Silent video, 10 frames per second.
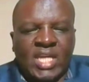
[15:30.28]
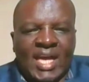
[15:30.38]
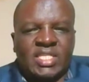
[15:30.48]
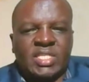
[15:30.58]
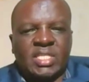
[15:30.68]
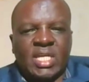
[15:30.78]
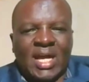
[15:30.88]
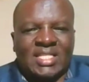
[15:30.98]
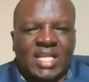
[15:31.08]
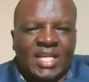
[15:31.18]
church
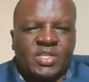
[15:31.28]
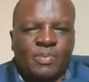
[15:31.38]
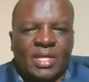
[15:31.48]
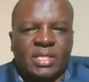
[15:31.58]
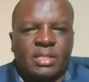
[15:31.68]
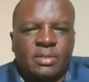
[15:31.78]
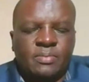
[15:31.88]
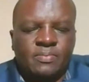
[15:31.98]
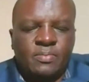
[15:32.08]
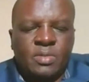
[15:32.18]
attachment.
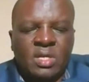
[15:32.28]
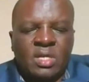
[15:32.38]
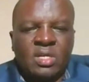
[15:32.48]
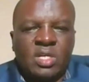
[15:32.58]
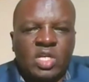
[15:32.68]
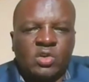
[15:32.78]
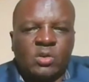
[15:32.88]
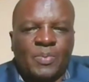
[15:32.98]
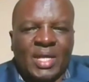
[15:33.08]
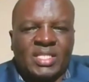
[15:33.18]
You
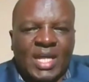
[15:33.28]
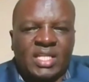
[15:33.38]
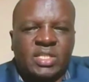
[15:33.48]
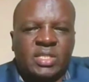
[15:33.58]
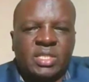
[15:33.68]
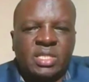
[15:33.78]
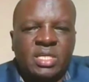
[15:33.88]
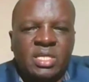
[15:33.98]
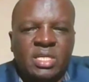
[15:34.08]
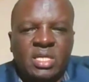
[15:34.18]
will be attached
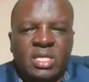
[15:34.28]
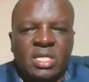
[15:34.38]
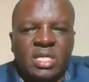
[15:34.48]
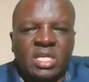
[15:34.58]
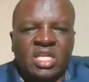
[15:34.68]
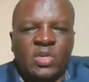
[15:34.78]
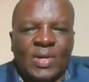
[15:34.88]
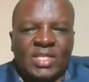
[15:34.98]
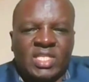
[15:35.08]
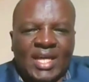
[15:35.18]
in
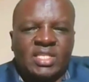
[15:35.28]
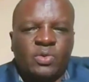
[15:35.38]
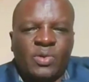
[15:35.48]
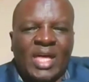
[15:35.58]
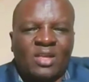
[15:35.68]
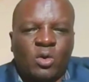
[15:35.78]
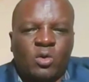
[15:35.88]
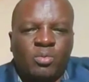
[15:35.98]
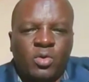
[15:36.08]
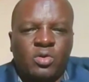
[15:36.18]
your church with a
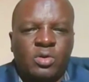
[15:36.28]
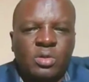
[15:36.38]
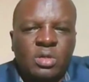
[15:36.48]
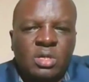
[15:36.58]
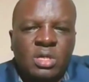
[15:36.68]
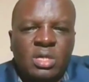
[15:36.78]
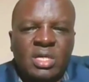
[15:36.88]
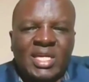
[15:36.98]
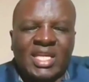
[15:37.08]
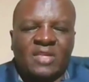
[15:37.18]
logbook.
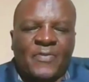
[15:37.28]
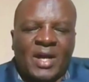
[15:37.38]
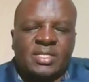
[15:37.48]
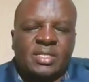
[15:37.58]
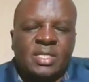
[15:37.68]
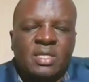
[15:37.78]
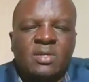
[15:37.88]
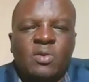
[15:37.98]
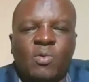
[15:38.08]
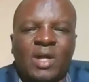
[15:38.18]
In fact,
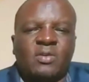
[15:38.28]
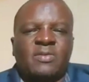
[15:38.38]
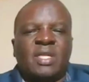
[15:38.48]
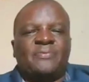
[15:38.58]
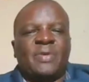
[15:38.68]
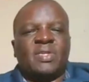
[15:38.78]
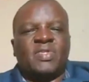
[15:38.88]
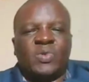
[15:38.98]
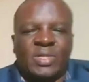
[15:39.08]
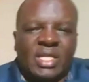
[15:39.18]
one of the
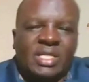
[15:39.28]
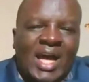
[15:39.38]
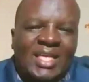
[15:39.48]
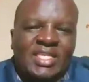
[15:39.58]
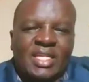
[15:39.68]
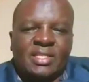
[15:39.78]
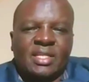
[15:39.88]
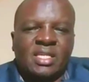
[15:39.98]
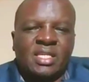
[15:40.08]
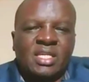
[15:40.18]
things you need
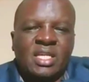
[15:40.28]
urgently